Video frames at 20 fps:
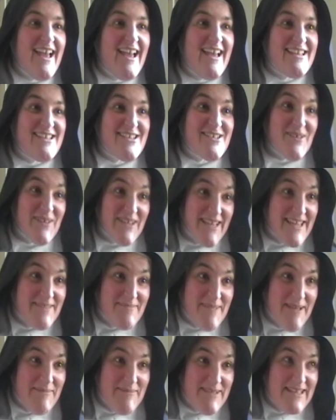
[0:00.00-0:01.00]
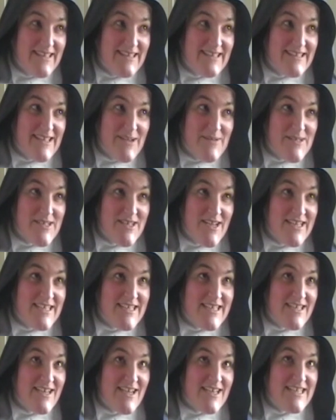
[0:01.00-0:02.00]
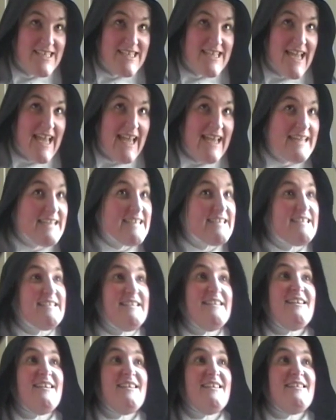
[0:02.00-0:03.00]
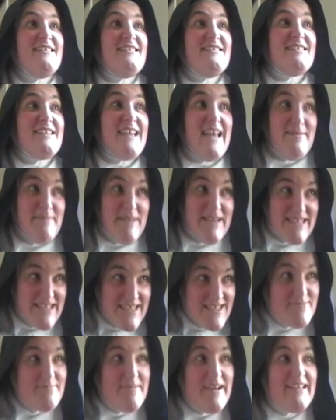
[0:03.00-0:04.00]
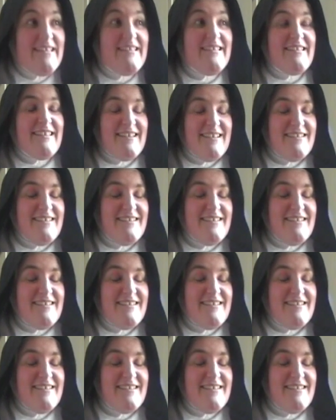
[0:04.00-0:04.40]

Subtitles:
And so I kept coming. That was 1998, and I came out each month.